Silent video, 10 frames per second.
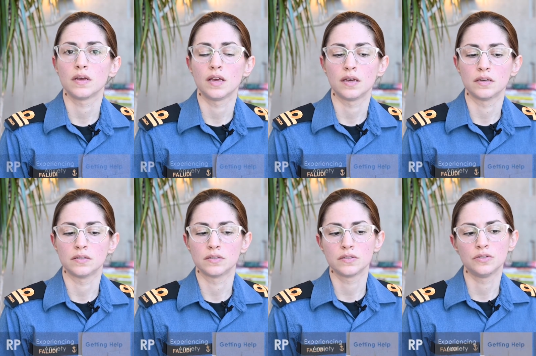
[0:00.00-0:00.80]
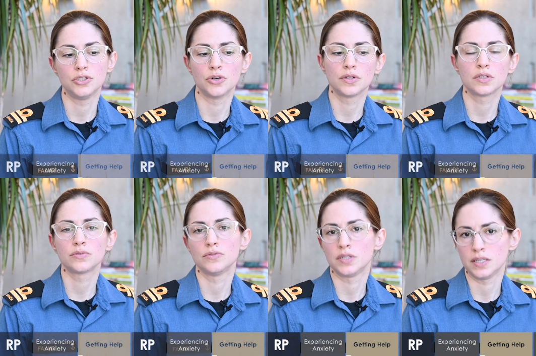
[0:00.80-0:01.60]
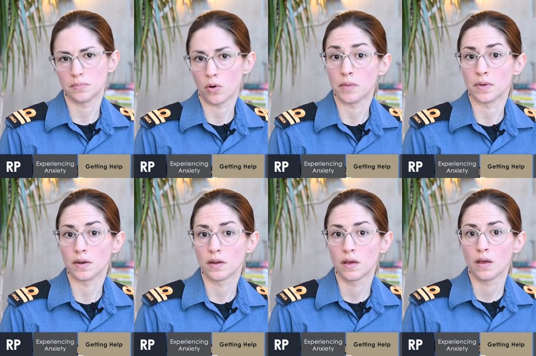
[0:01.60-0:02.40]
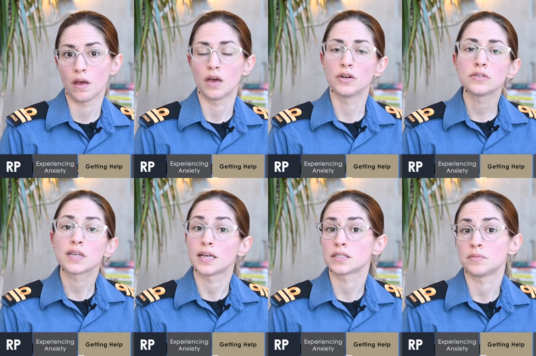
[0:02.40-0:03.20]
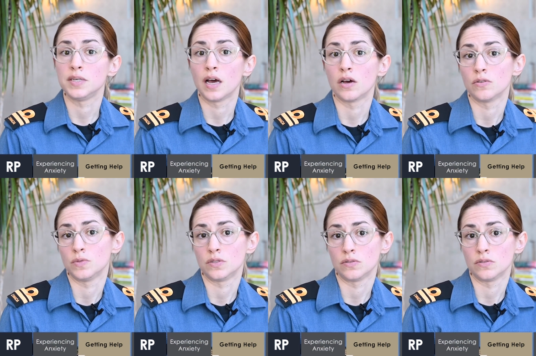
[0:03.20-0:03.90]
and during this routine appointment, a nurse asked me how I was